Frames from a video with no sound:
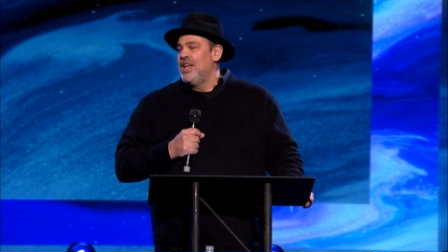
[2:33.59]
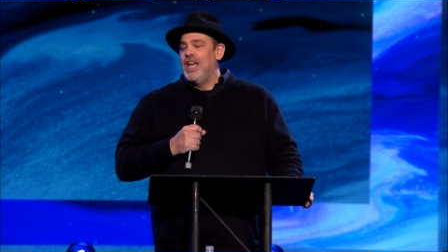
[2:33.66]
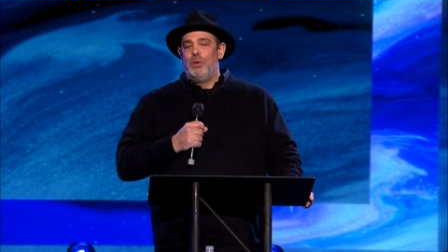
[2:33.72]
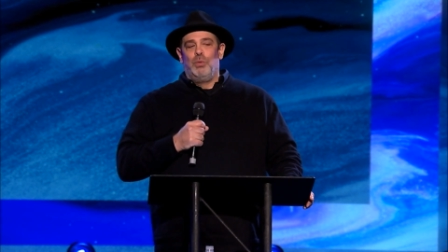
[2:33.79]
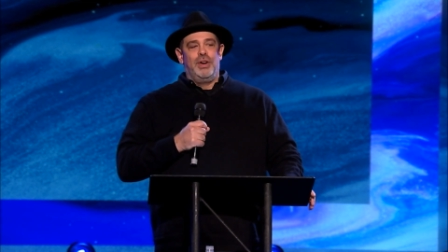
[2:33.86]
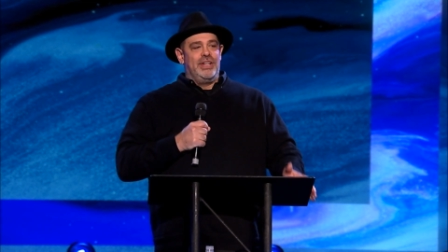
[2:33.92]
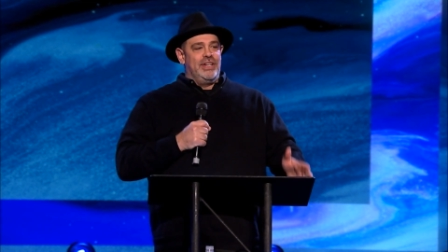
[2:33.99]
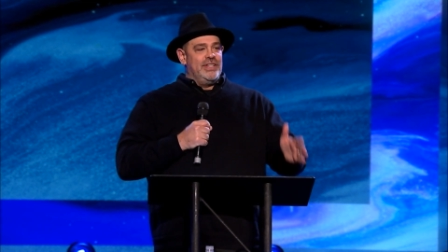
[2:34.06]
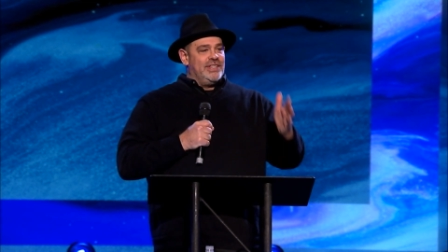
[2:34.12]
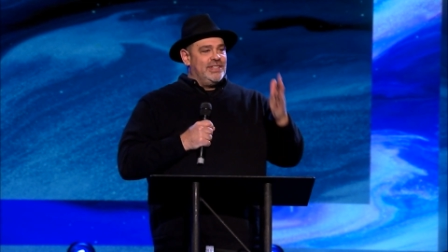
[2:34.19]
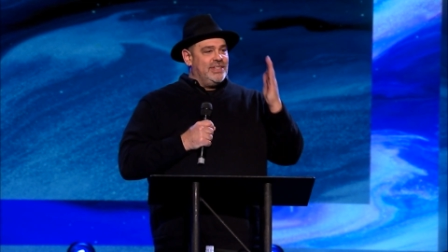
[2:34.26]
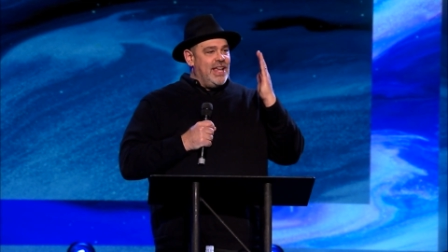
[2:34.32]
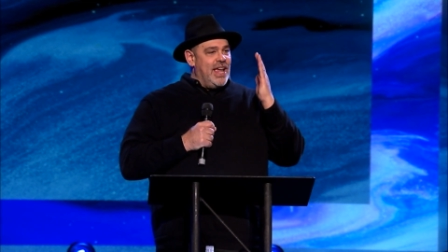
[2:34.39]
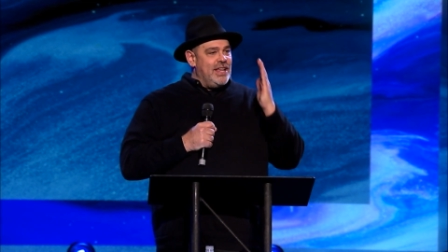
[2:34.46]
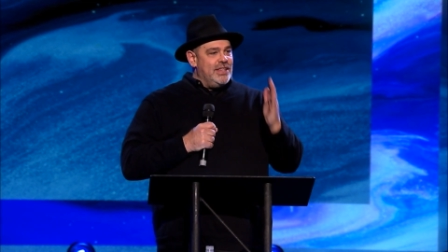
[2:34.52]
and we're going to
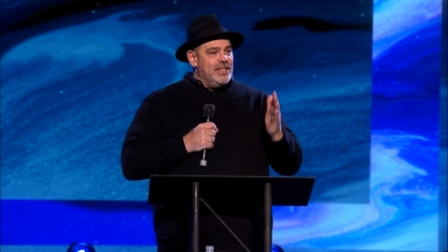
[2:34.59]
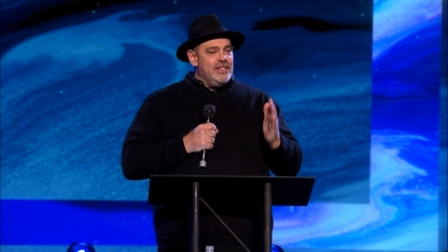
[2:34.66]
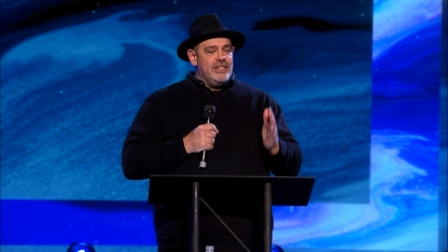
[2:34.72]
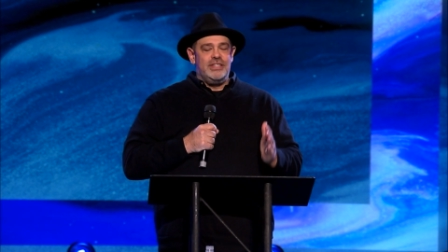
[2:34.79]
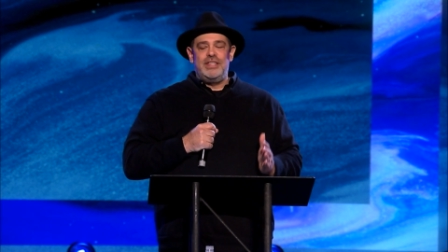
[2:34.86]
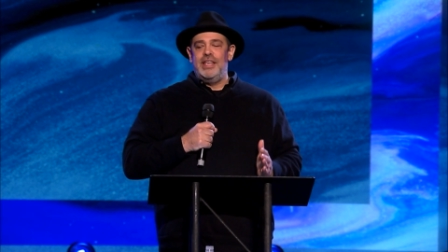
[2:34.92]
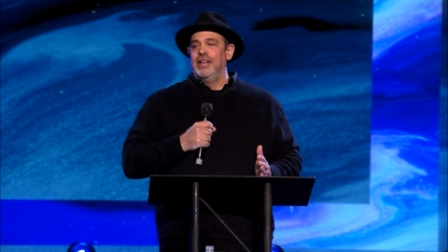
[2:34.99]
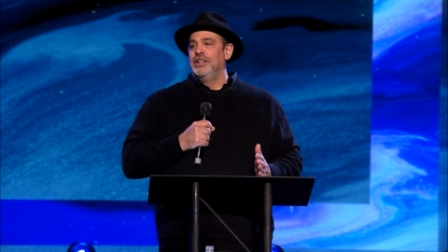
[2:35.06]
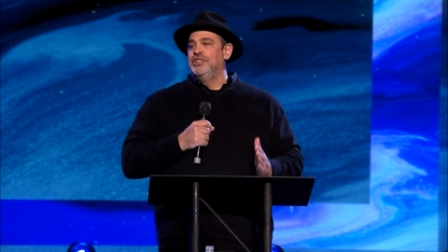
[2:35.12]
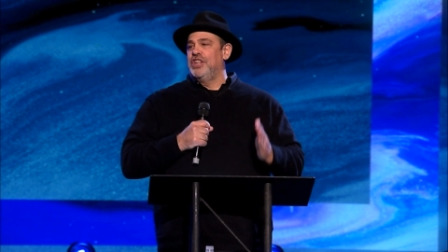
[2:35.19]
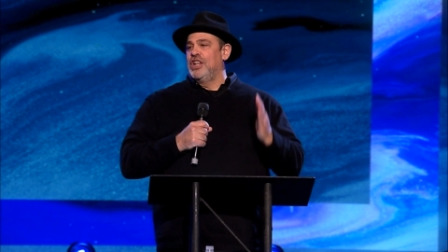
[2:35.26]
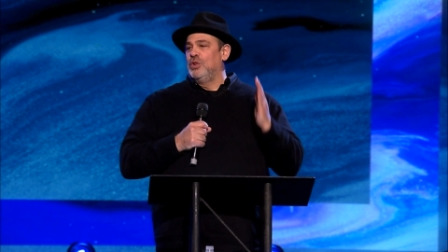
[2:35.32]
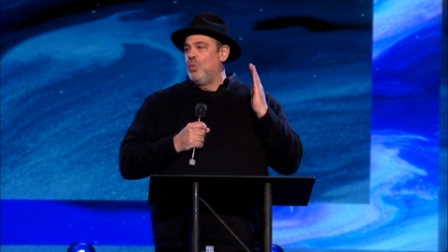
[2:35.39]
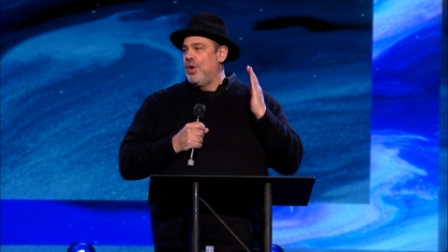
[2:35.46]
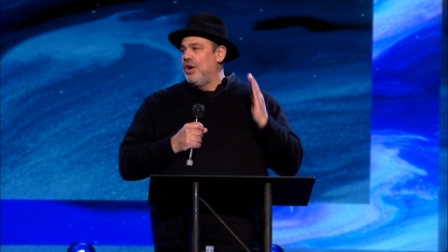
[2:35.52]
say these things
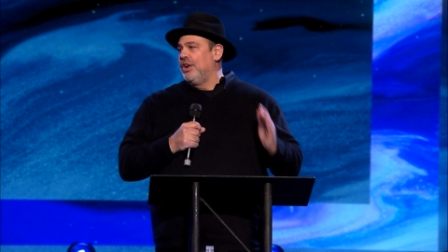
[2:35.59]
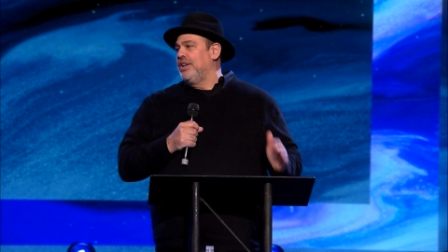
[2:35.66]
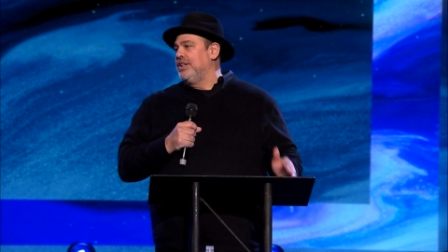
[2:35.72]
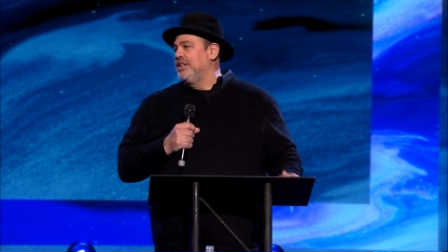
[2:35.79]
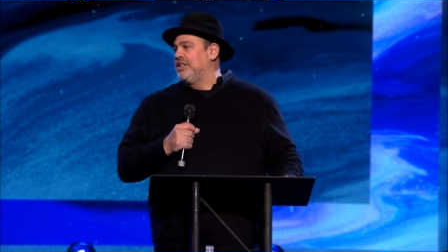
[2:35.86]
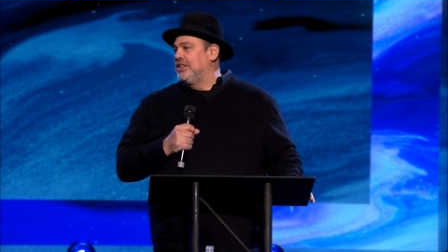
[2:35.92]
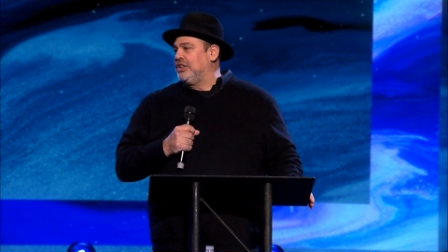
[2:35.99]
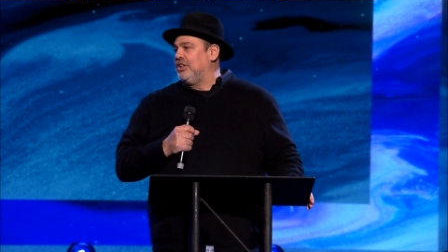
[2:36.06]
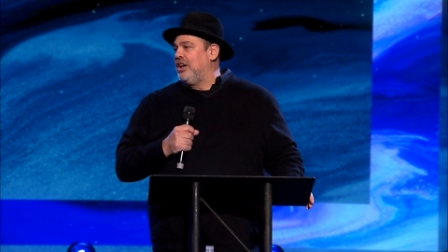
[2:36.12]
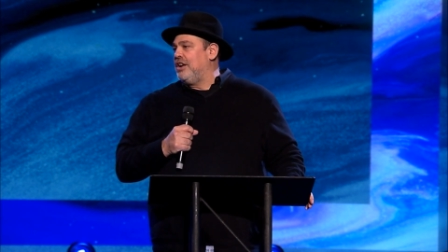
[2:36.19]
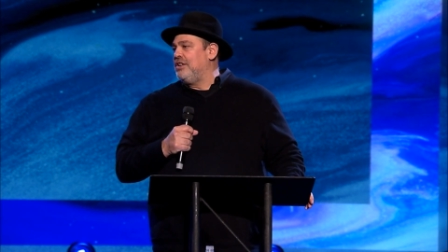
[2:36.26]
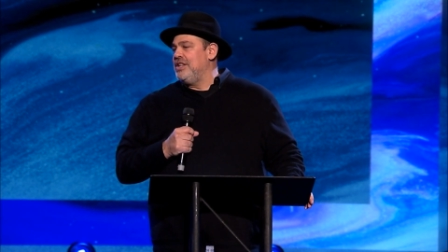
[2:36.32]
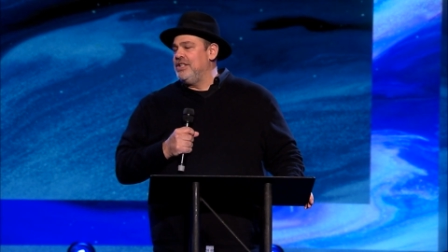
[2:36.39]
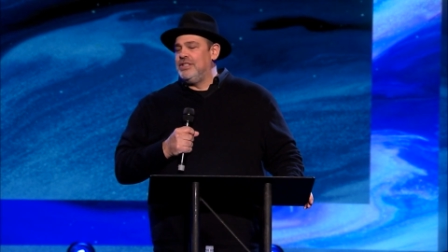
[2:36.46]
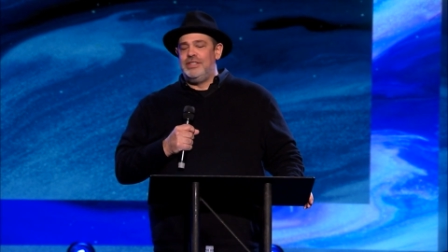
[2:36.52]
and we are going to
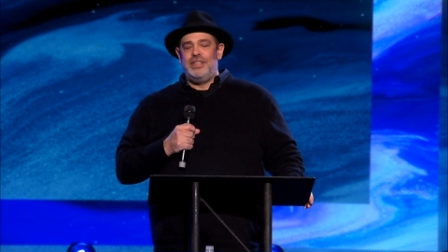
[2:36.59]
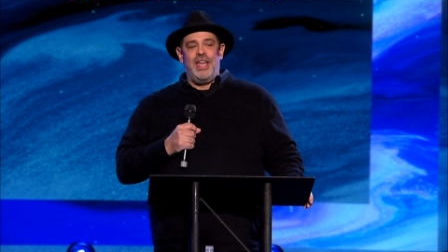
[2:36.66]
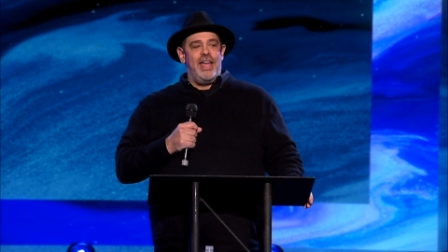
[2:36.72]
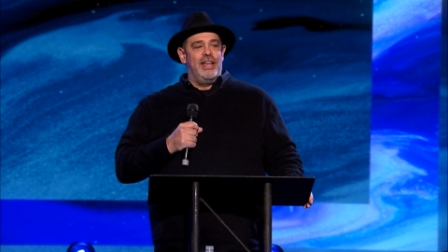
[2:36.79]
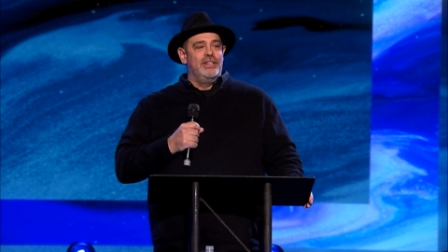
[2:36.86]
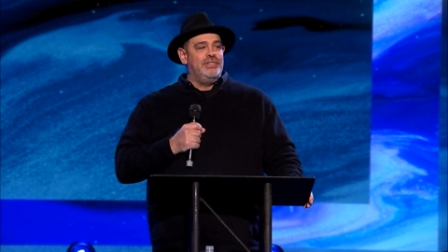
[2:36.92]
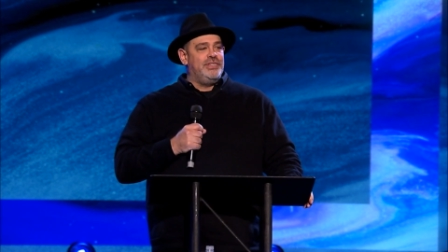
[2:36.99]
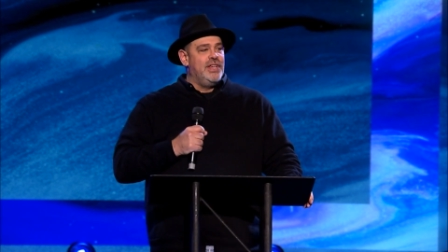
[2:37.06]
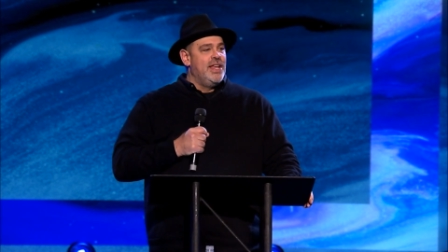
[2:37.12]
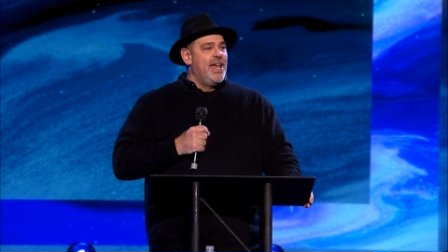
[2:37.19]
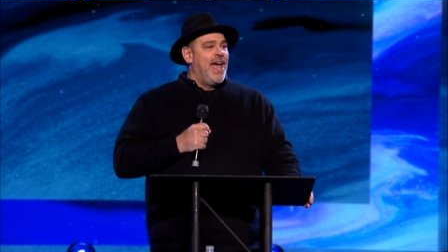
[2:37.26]
declare these things.